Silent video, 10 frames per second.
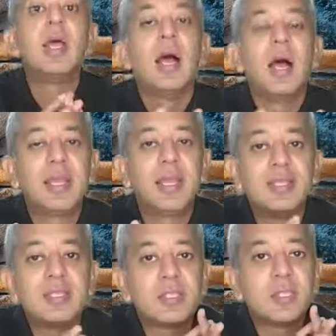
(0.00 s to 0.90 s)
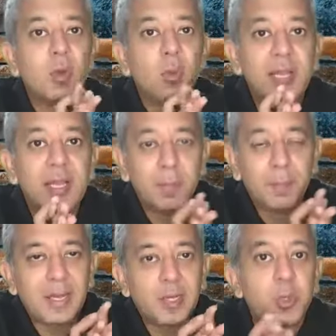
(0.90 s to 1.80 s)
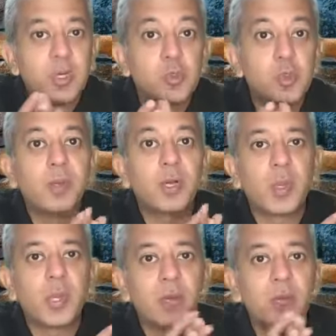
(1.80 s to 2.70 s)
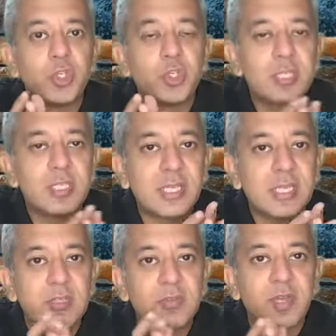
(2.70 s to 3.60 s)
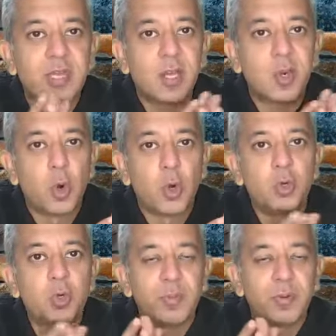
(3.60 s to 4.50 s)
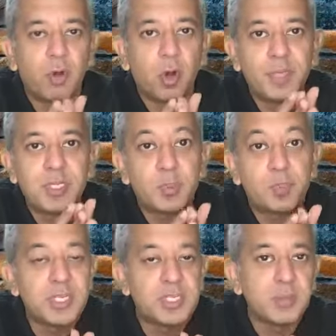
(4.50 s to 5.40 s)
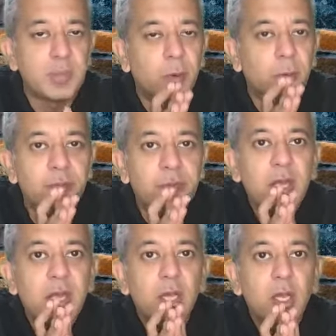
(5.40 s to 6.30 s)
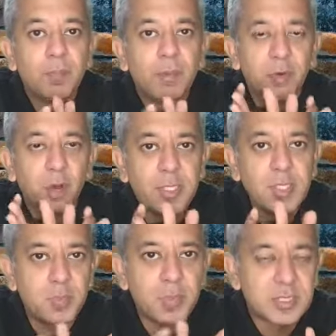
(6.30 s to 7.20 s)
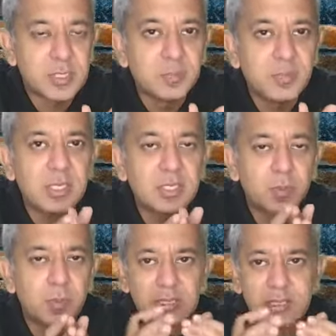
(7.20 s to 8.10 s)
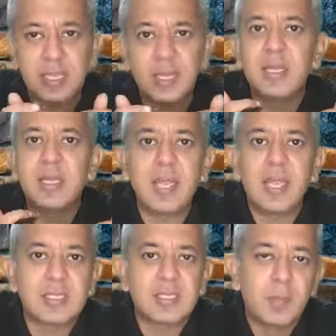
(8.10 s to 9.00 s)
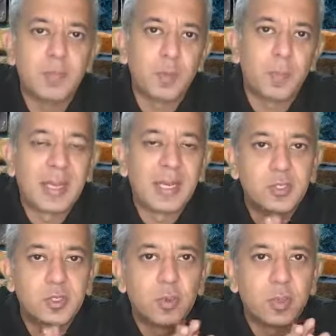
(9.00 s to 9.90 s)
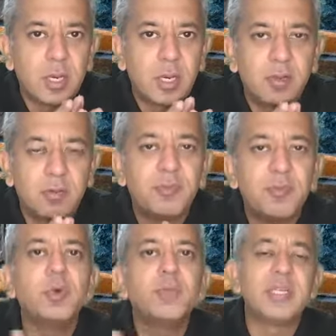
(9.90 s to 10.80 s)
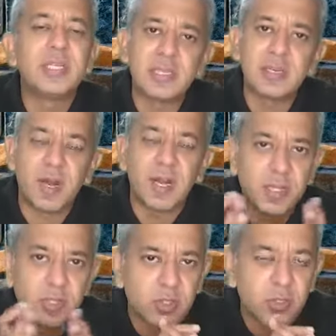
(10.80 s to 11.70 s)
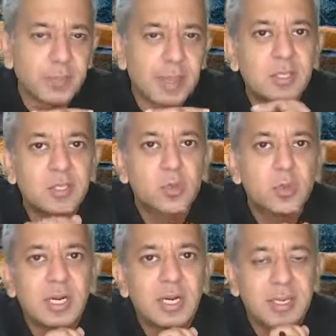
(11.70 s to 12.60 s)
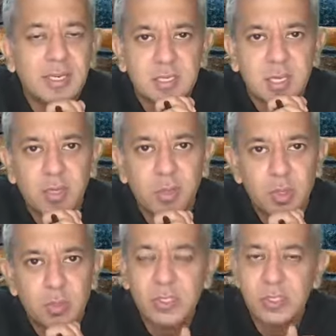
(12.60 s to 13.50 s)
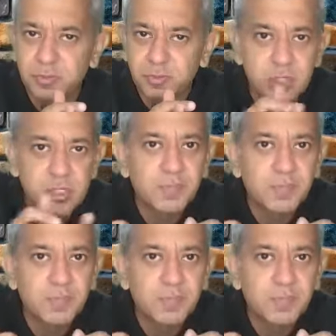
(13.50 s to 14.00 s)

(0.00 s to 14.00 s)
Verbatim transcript: Hi guys, welcome back to our super quick revision series. We are on to Performance Prism now. Now Performance Prism is basically a next step to Balanced Scorecard. Few of the disadvantages of Balanced Scorecard that started to emerge first.